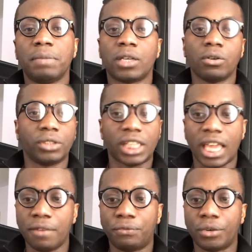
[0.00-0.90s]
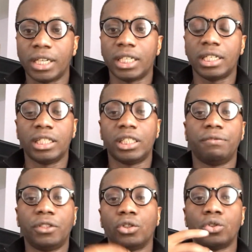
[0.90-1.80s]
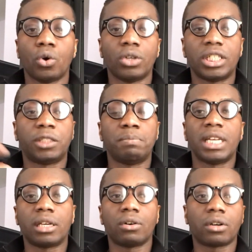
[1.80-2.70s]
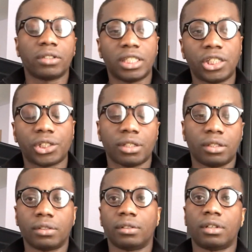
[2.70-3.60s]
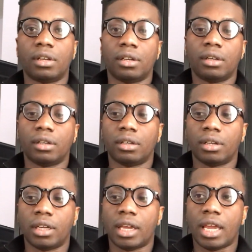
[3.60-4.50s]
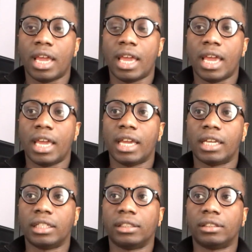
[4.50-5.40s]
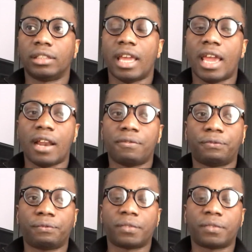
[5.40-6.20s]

because every individual knows his medical condition, and I